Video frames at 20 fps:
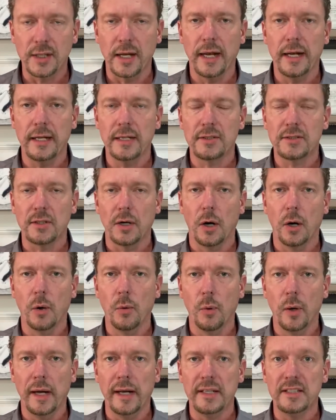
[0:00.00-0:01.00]
and it's
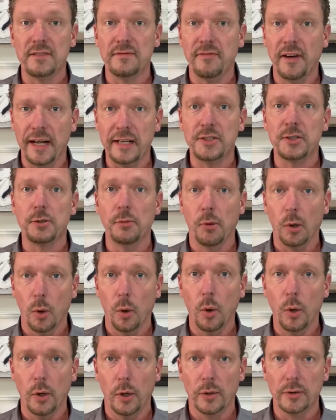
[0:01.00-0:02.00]
always vegetable
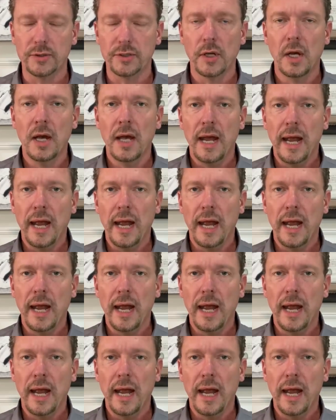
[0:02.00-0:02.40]
oils.